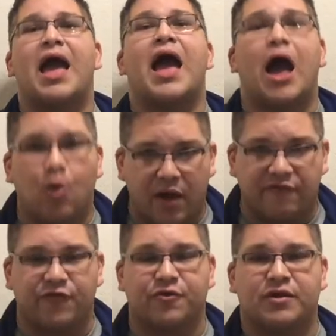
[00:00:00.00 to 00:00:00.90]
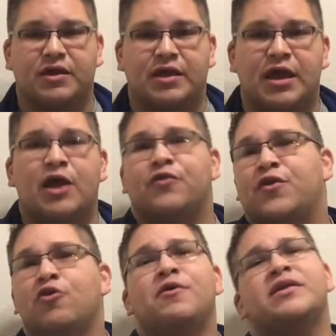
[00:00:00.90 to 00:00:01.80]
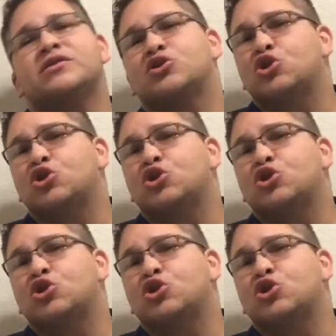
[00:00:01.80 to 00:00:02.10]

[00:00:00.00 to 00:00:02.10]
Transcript: However, there is